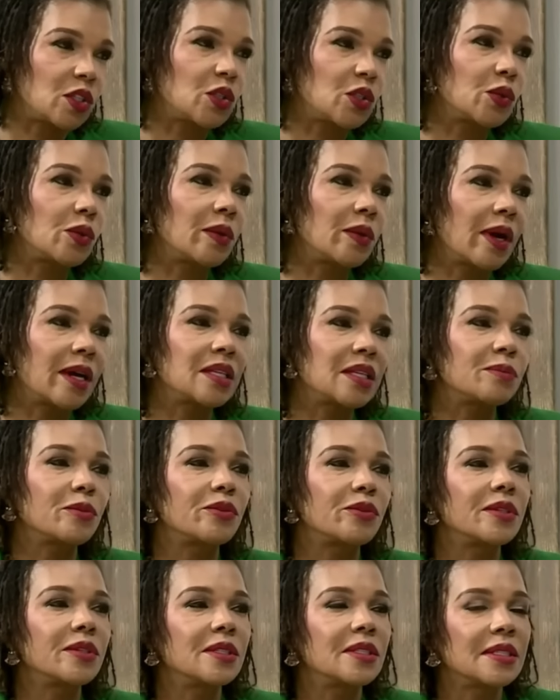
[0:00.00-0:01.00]
two
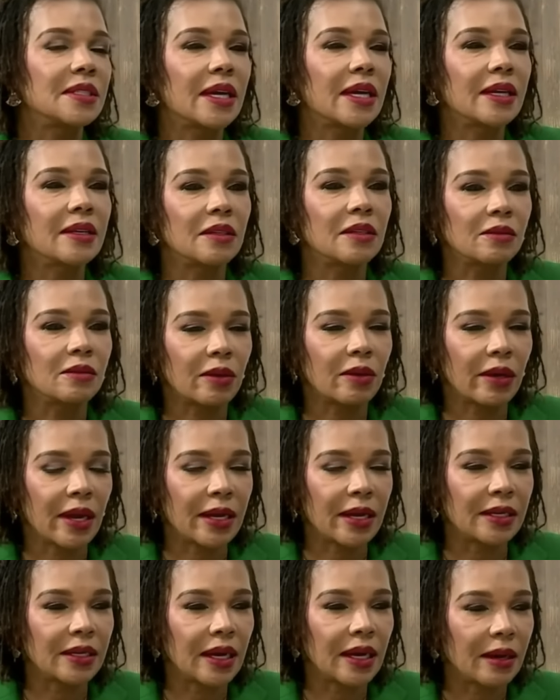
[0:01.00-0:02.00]
aspirants, and
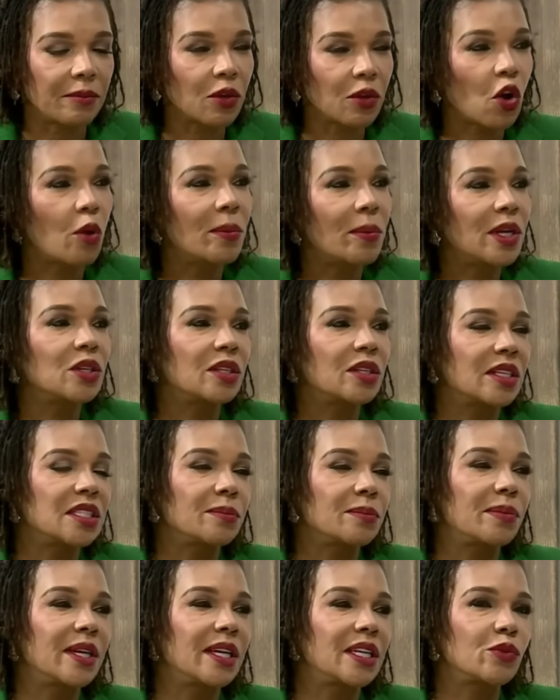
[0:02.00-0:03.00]
coming to
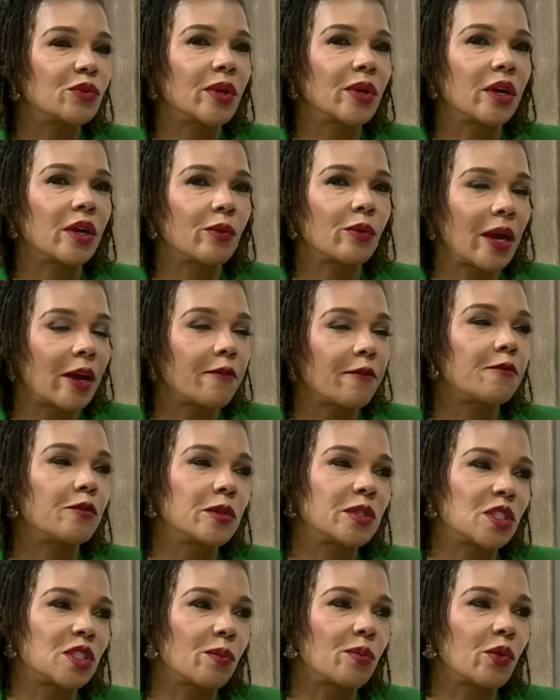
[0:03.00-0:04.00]
this place where we have
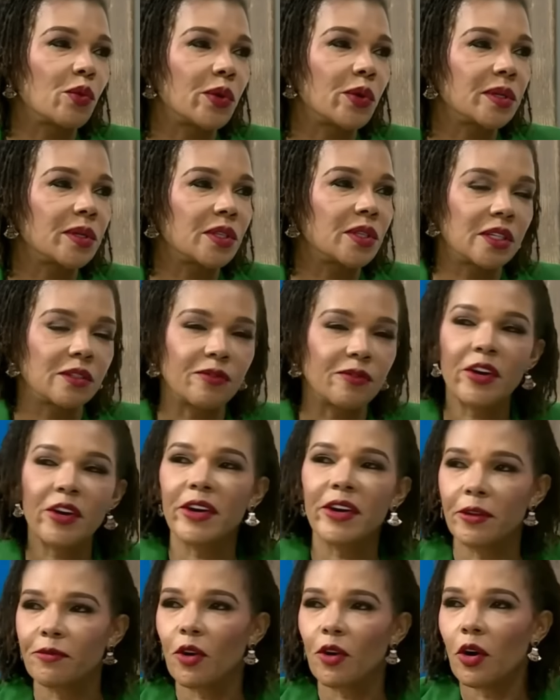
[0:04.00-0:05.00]
full support. So it's
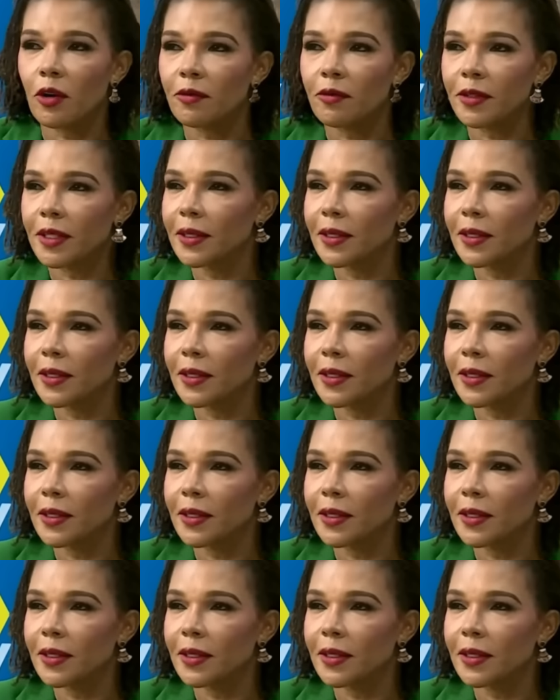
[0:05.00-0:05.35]
very involved.